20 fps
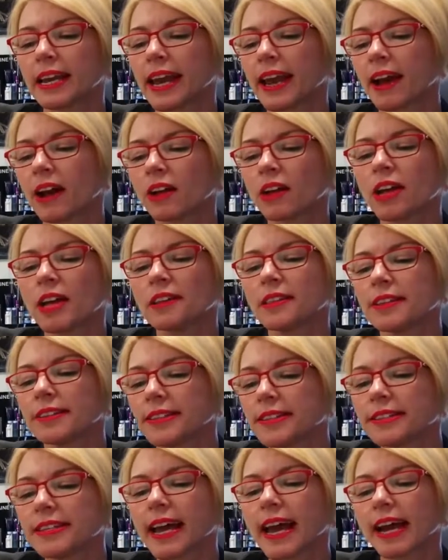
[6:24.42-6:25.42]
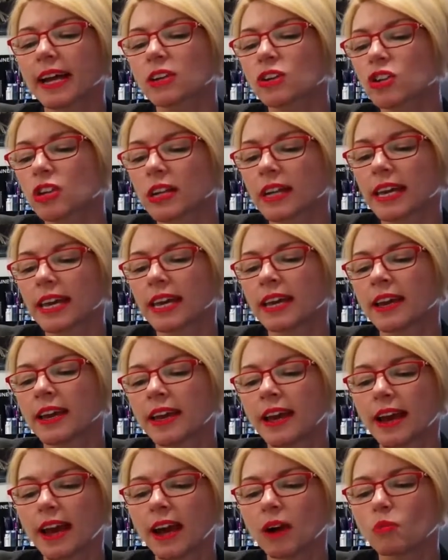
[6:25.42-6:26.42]
Now, this is actually
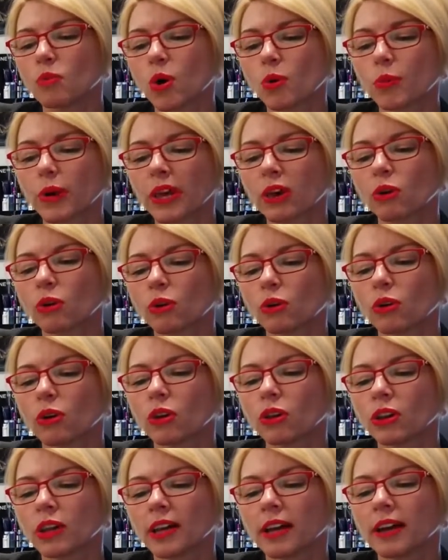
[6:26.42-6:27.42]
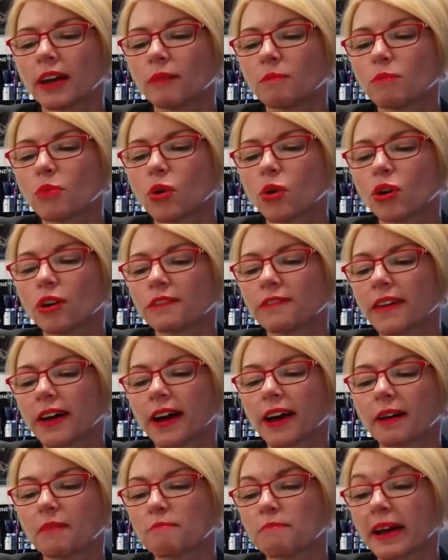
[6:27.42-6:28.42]
what we call more of
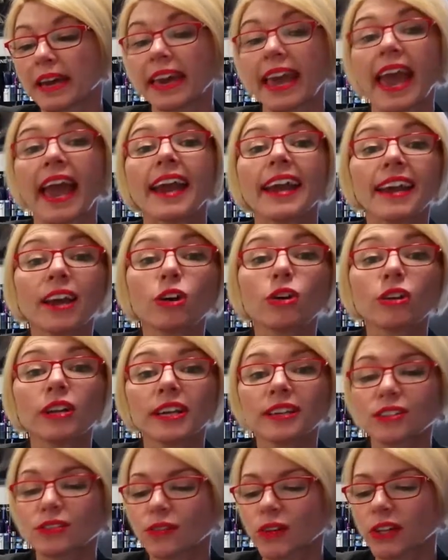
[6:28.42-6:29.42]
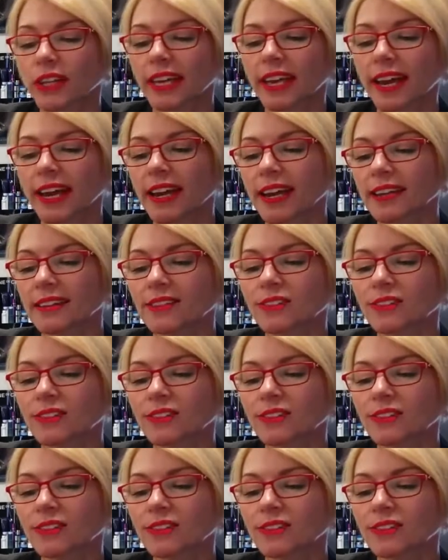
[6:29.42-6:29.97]
a mechanical exfoliator.